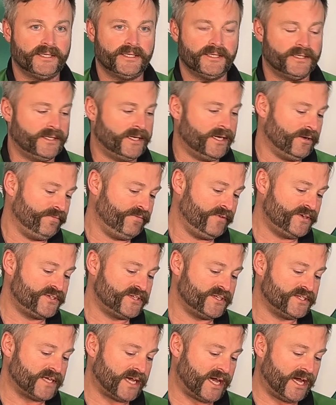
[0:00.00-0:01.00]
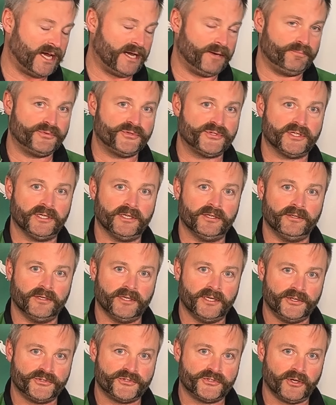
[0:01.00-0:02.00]
Now this is
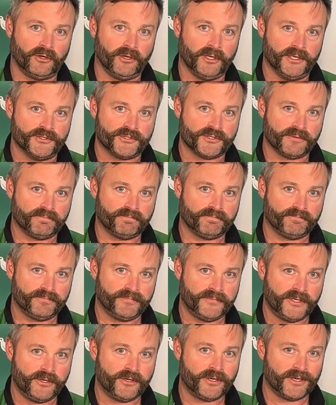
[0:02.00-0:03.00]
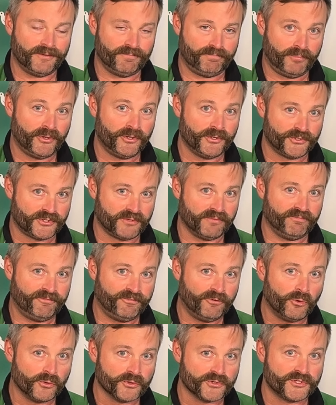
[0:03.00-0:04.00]
absolutely solid. You can put some
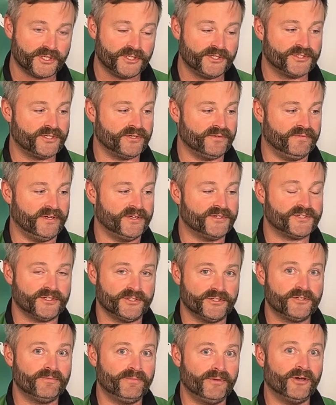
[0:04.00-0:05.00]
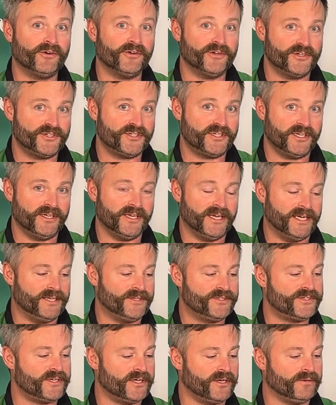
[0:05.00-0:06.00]
force into this, and to be honest, you need
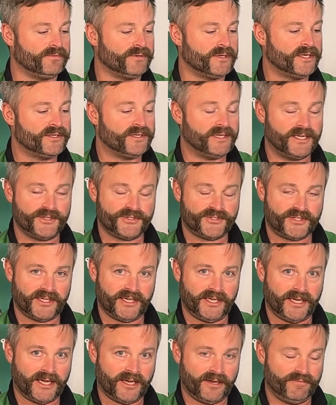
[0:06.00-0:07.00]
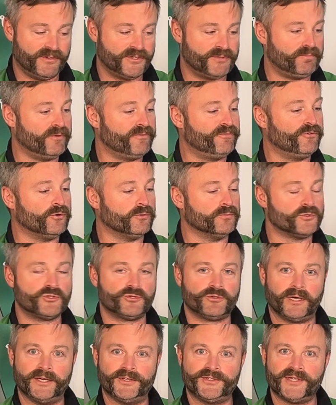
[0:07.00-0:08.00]
to. Let's see how this performs
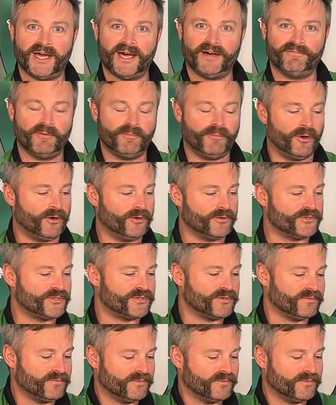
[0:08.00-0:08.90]
straight out of the box.